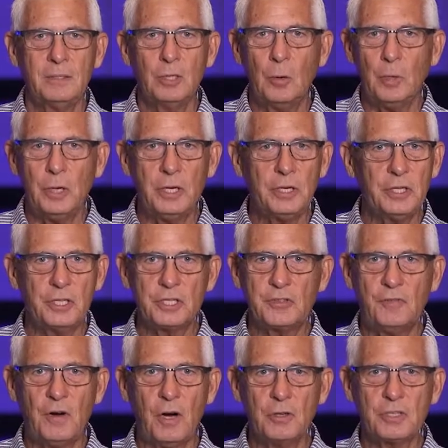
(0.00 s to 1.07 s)
going into this
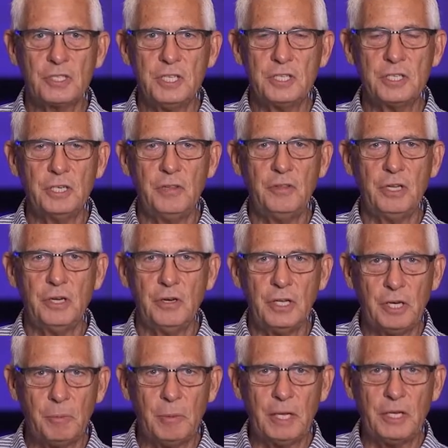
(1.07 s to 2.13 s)
fall season of the year.
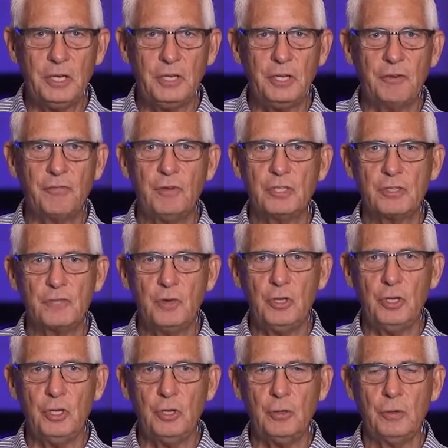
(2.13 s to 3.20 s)
It'll make a difference for
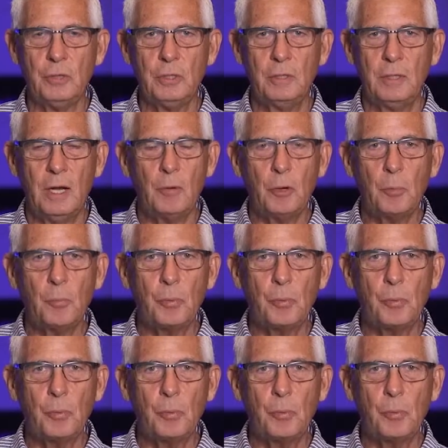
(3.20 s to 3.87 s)
you. I want to